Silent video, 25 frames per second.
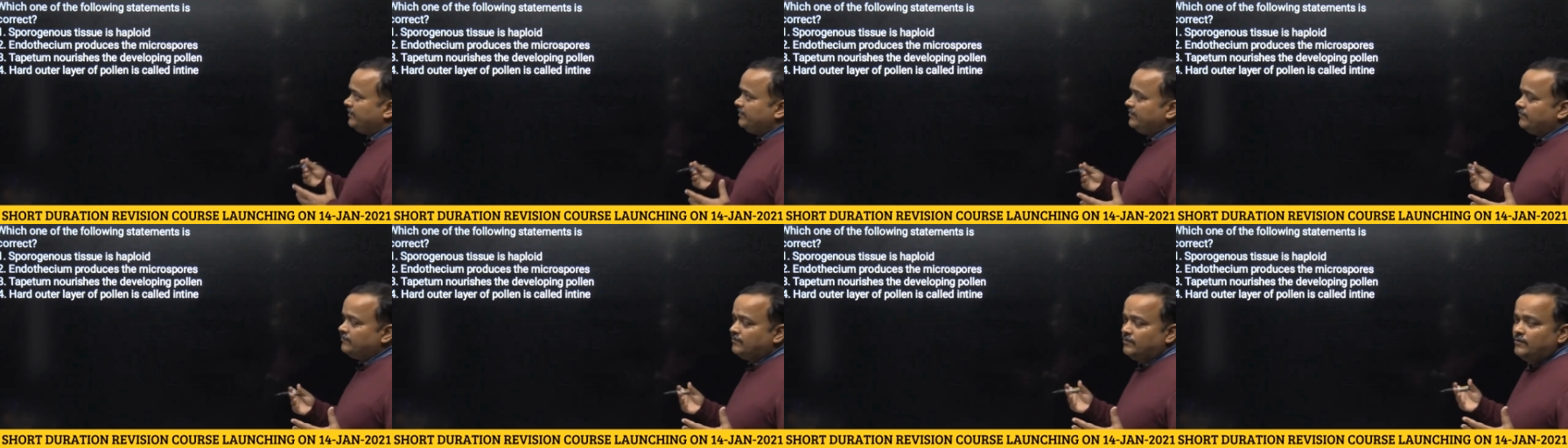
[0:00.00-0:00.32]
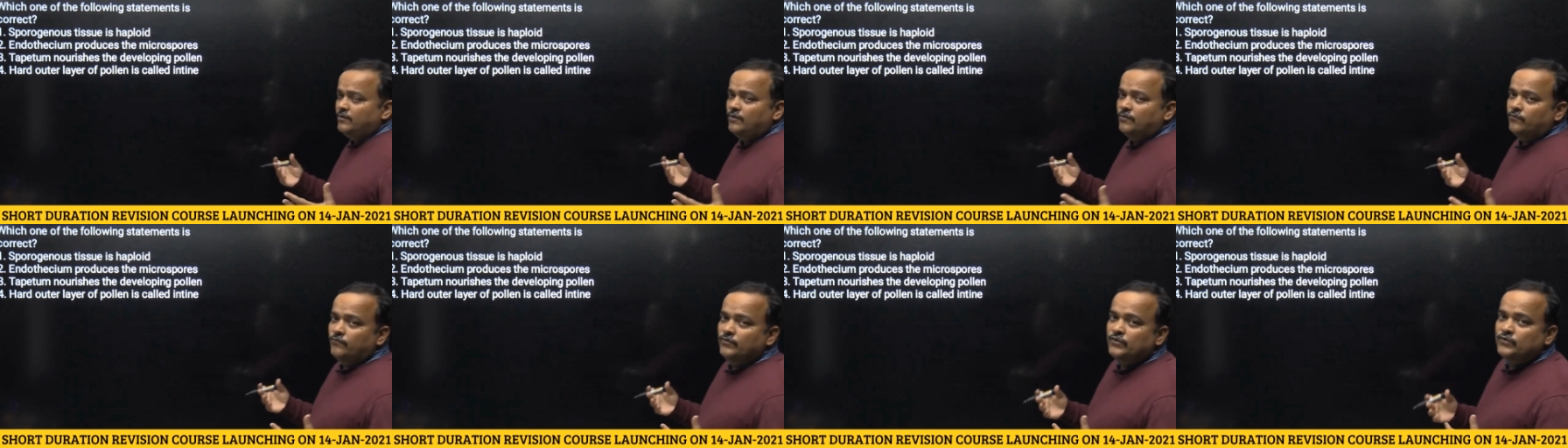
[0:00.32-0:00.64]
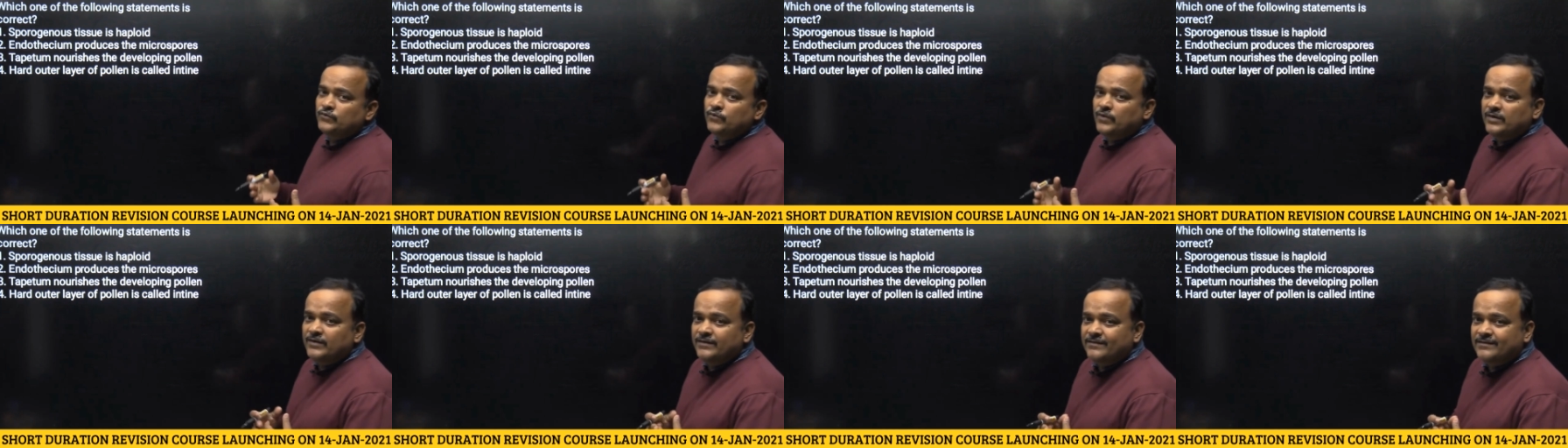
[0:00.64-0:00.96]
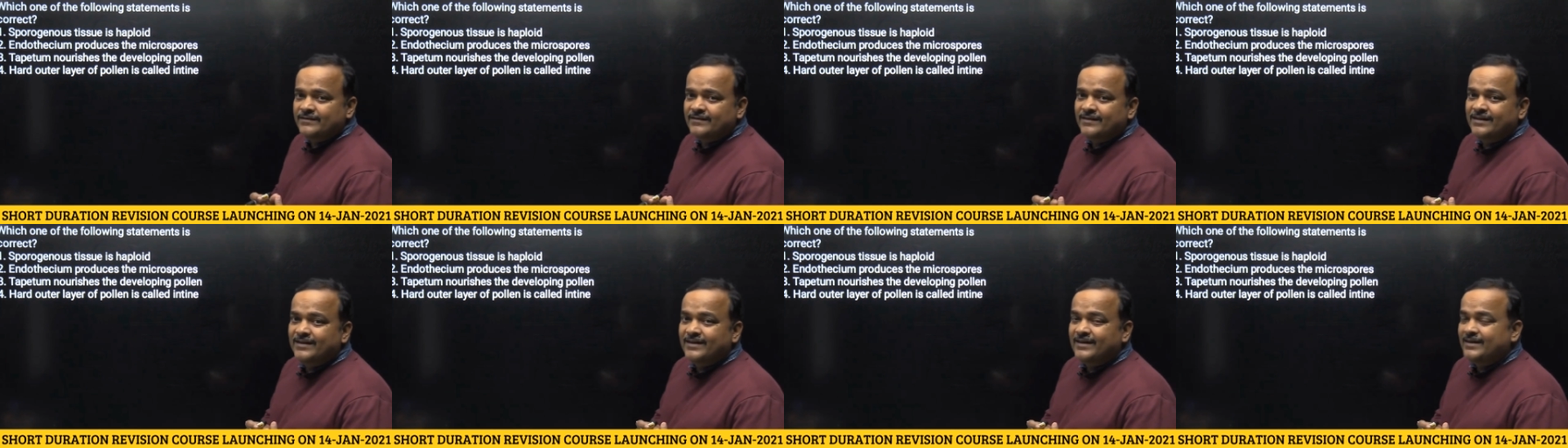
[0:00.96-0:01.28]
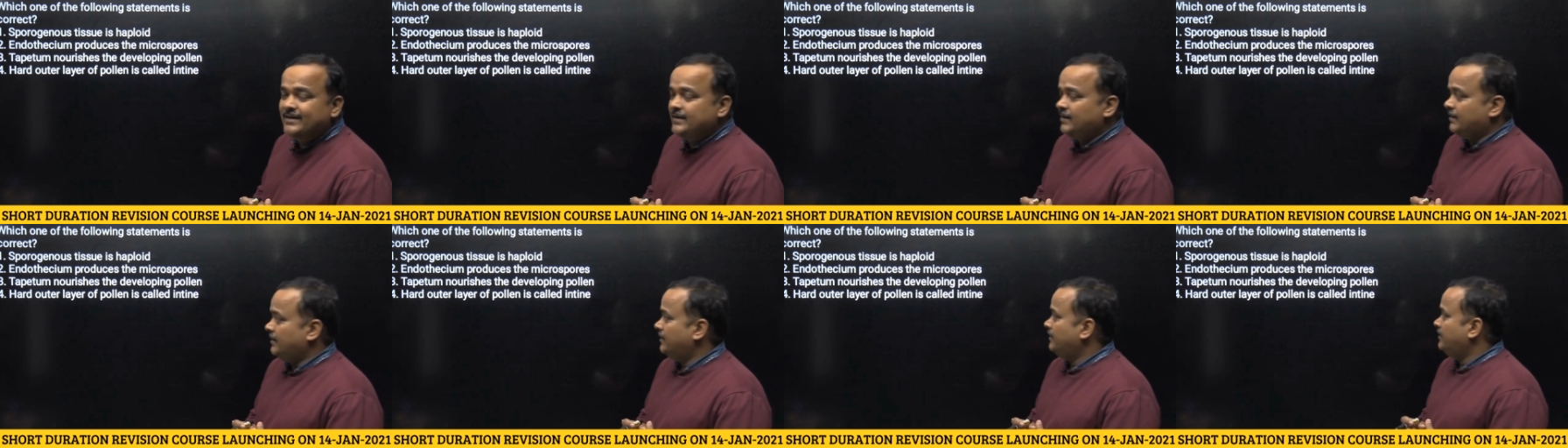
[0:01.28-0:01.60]
find out which one is
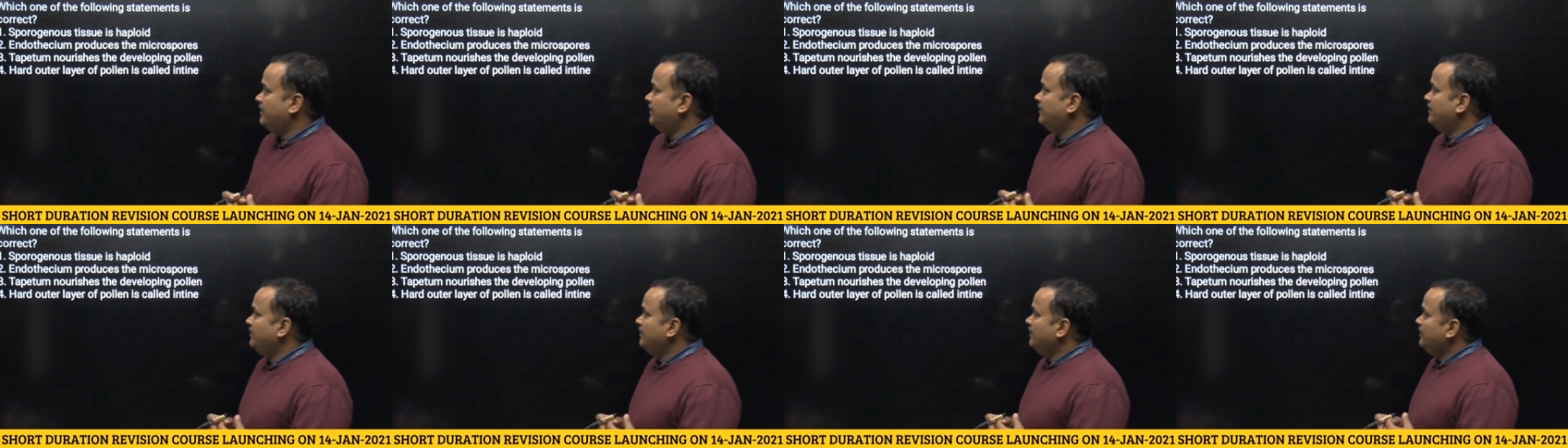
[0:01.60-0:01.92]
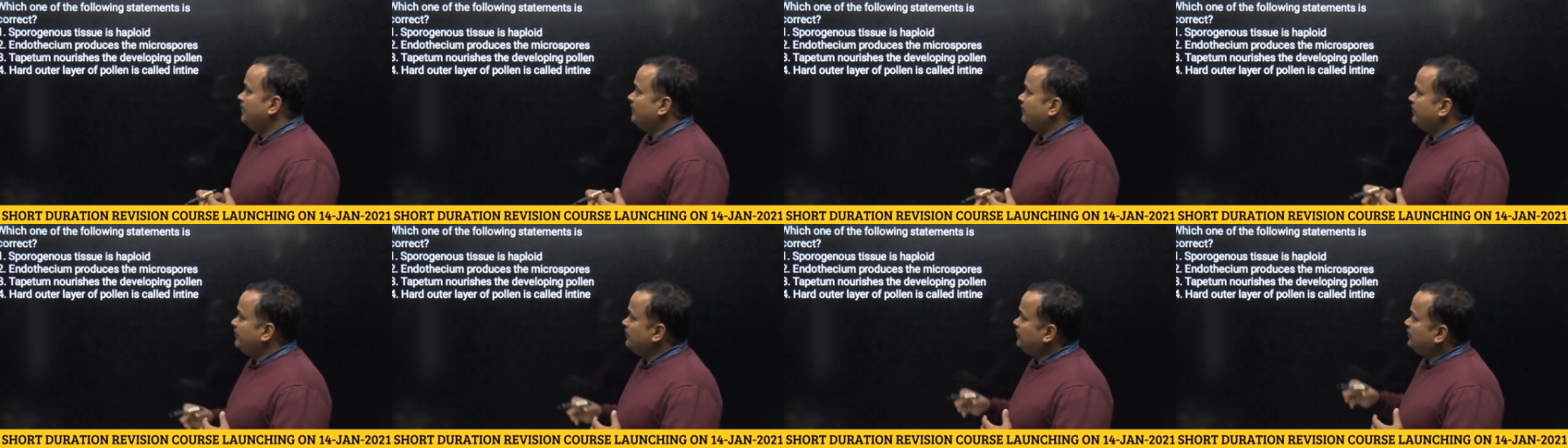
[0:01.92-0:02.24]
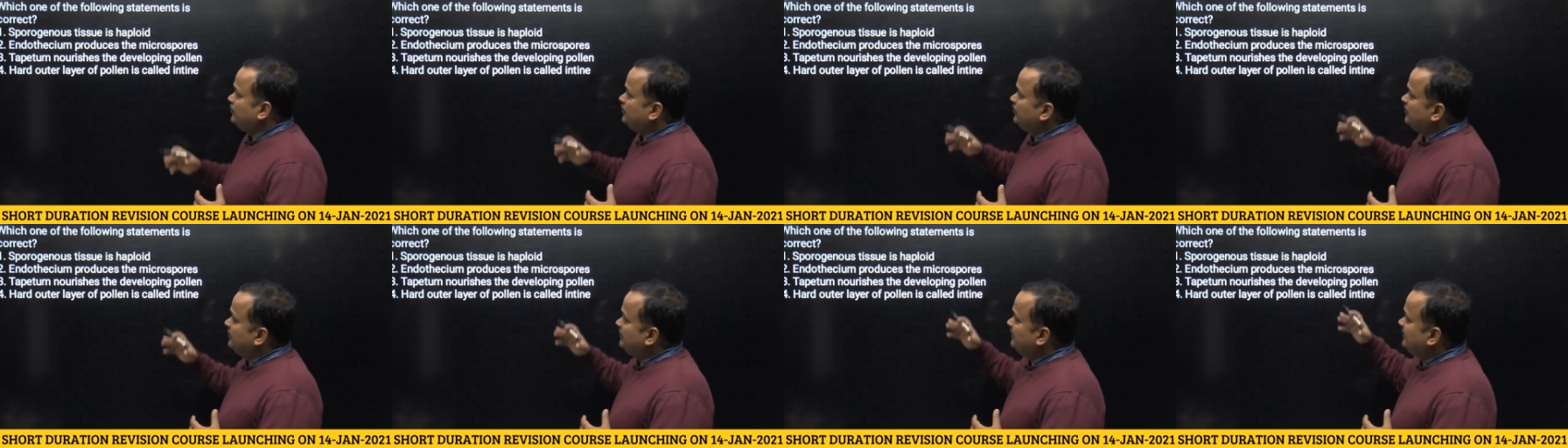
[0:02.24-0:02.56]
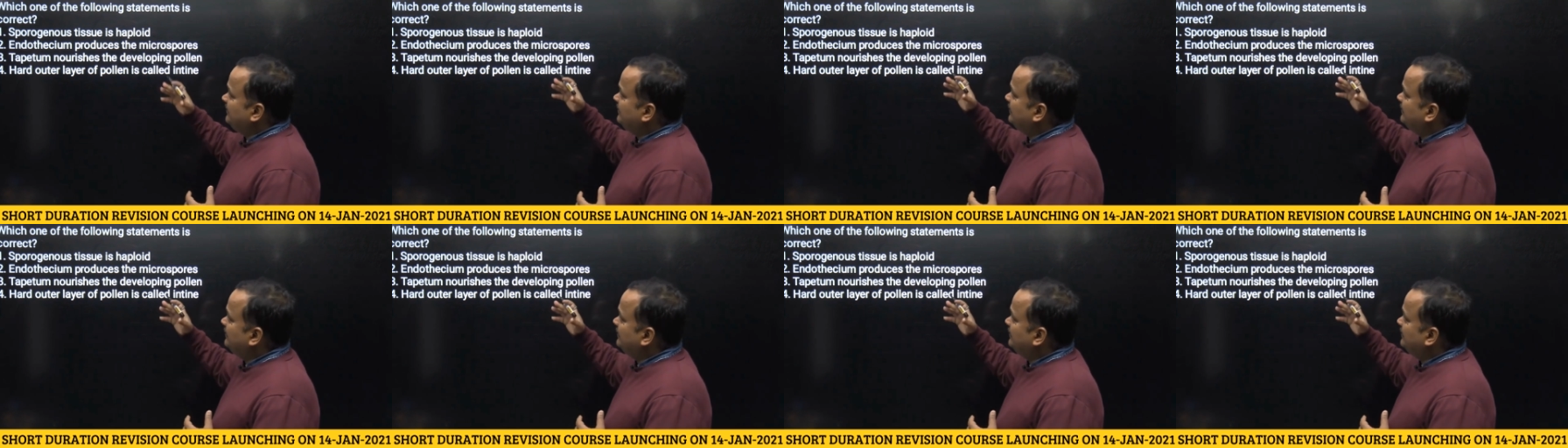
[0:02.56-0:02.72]
Correct. First choice